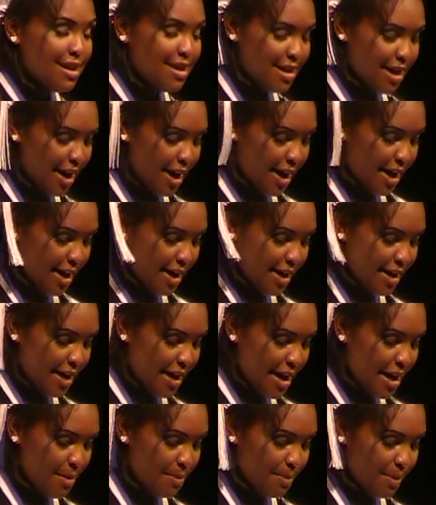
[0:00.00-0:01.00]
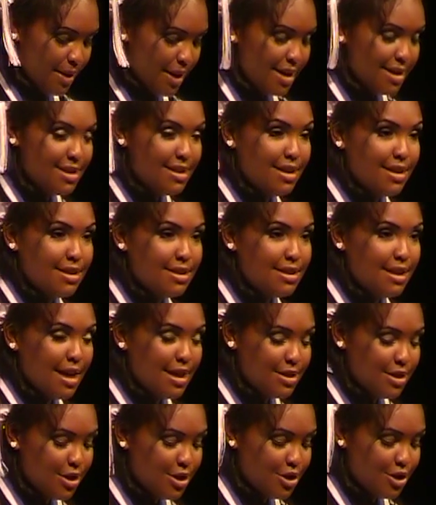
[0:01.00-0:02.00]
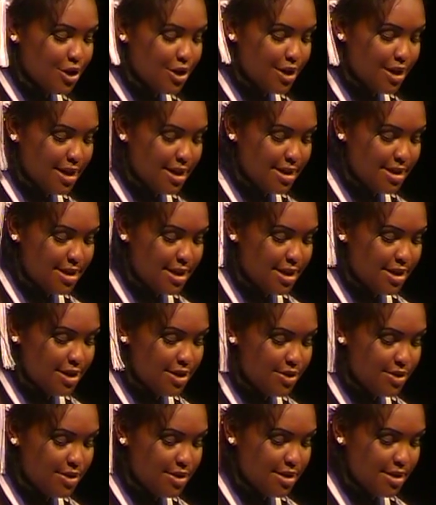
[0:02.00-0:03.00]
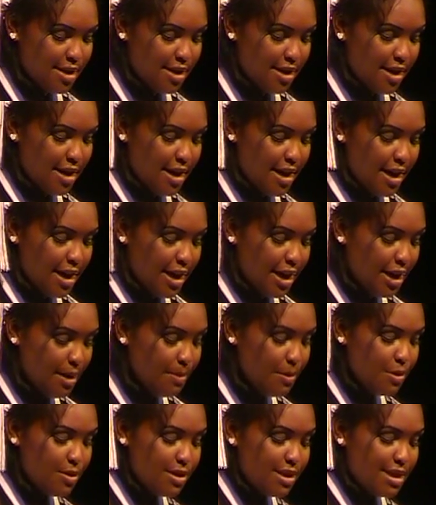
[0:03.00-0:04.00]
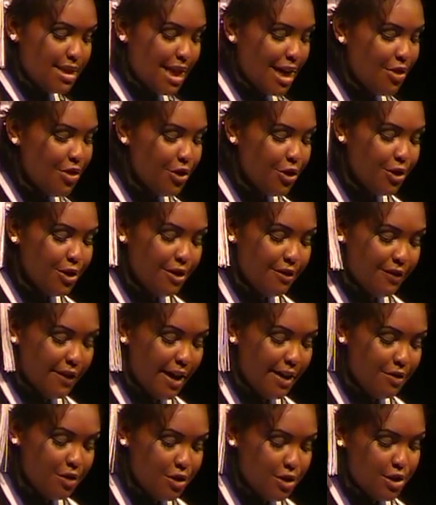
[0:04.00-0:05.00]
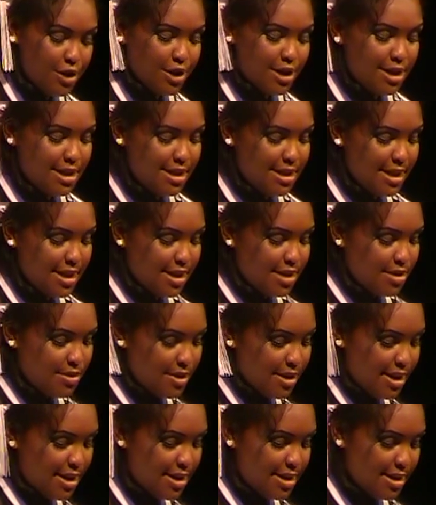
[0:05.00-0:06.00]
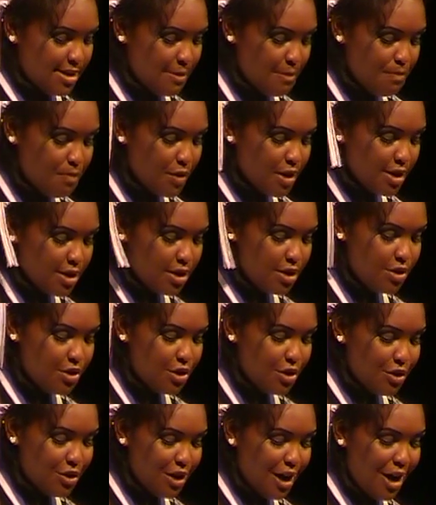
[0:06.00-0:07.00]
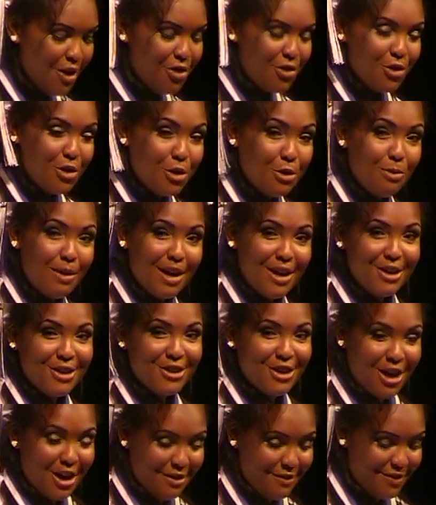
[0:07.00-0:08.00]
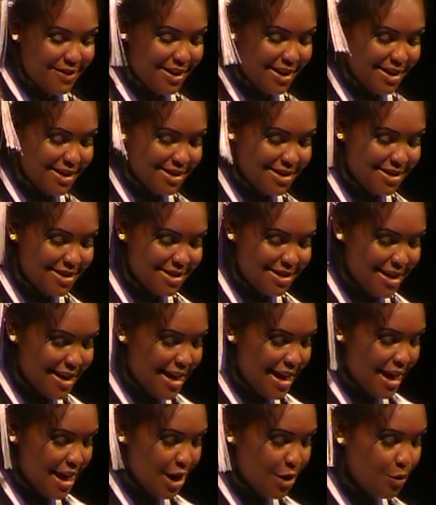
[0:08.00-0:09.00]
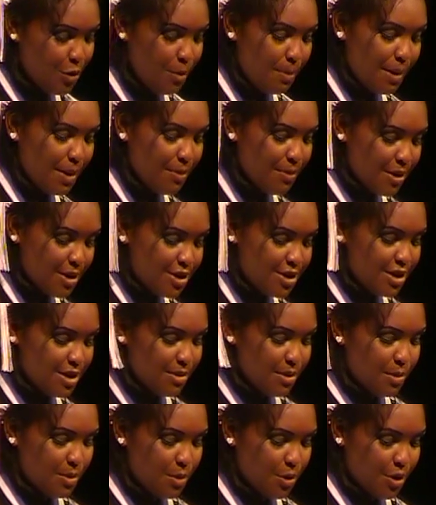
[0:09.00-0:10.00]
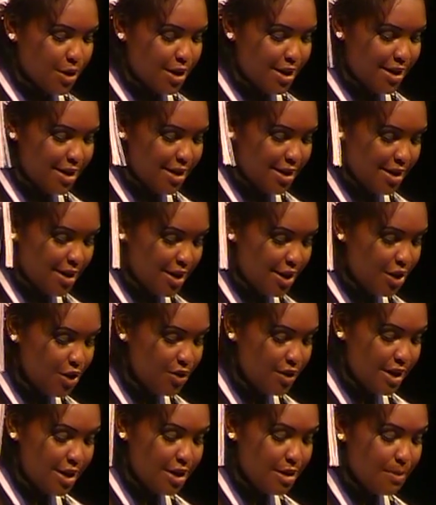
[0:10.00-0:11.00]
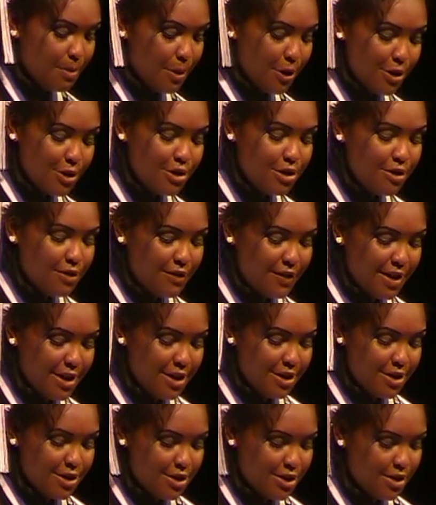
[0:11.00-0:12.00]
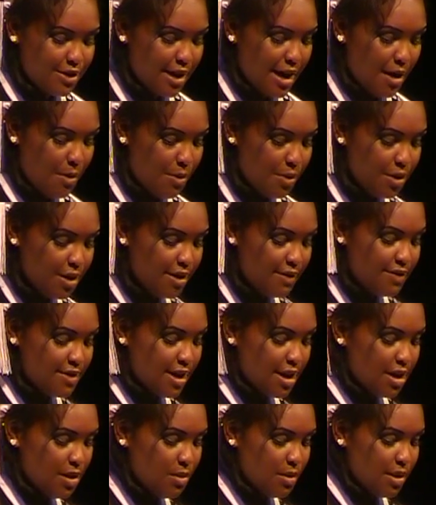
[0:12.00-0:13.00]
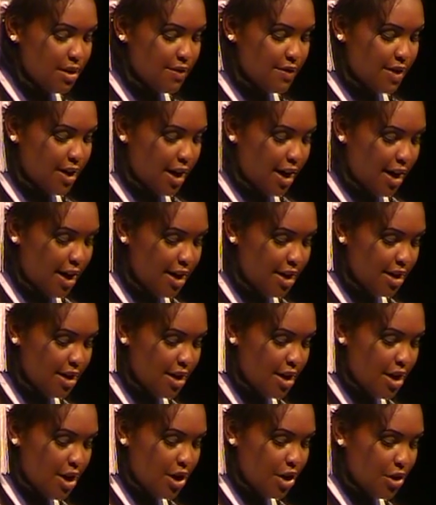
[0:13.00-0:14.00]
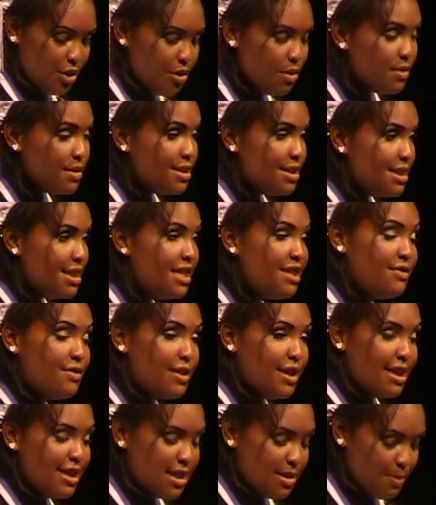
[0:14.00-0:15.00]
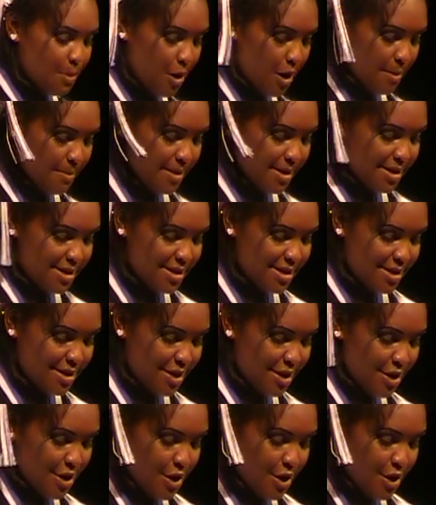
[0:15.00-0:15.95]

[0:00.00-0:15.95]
guide, and bless us as our journey continues. Hebrews 10:35-36 reads, so do not throw away your confidence, it will be richly rewarded. You need to persevere so that when you have done the will of God, you will receive what he has promised.